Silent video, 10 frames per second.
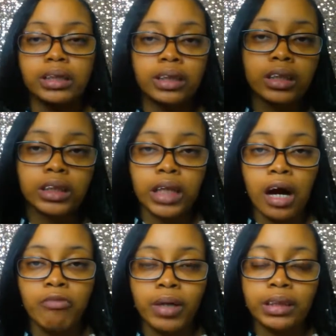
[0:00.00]
is The
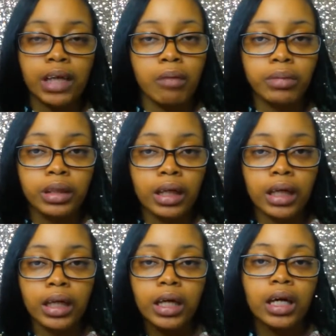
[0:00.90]
Shaft by Scott B.
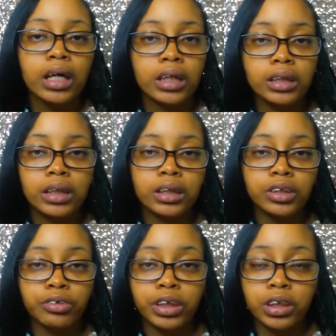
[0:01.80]
Delaney. This
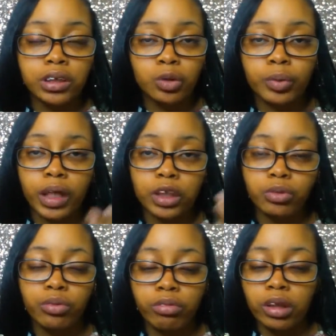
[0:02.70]
is Christian
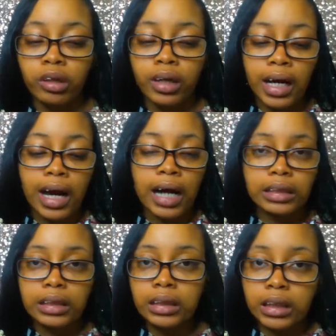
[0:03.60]
supernatural thriller. I
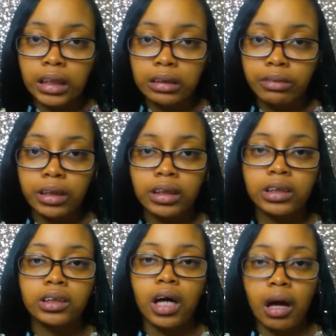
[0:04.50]
didn't get a chance to read
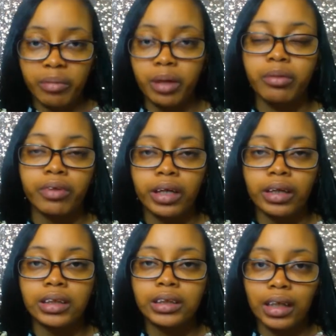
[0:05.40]
this. I'm going to be reading
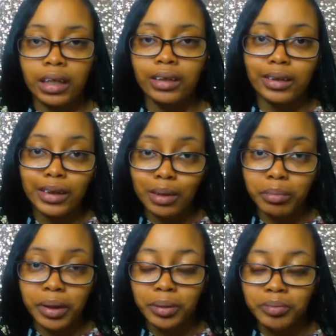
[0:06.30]
this in
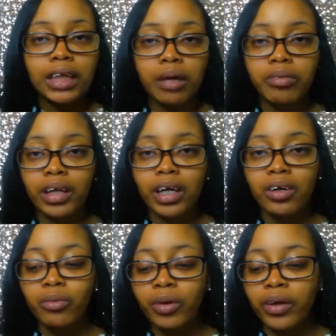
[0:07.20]
December. Same
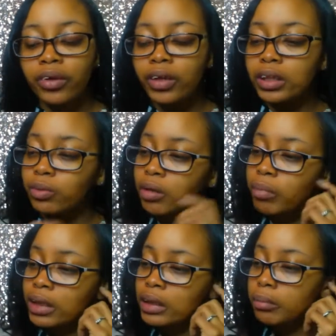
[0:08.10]
thing with this one
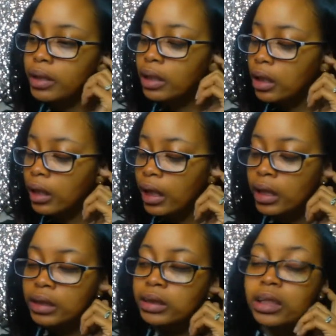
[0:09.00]
by Debbie
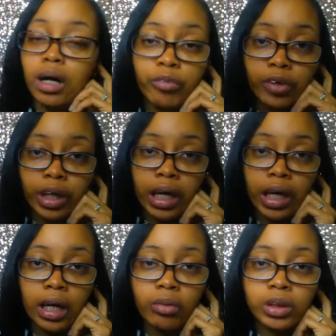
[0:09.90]
Gilliland. It's To Comfort a
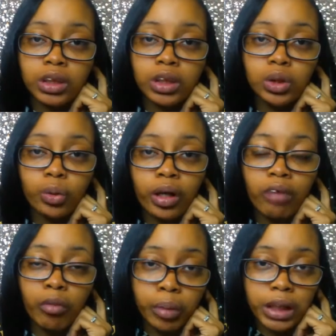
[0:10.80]
King, which is the story
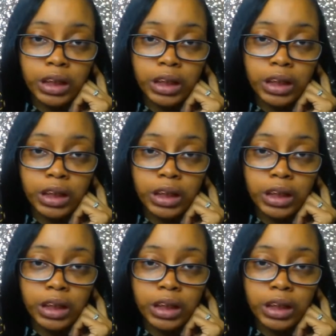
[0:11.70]
of a bee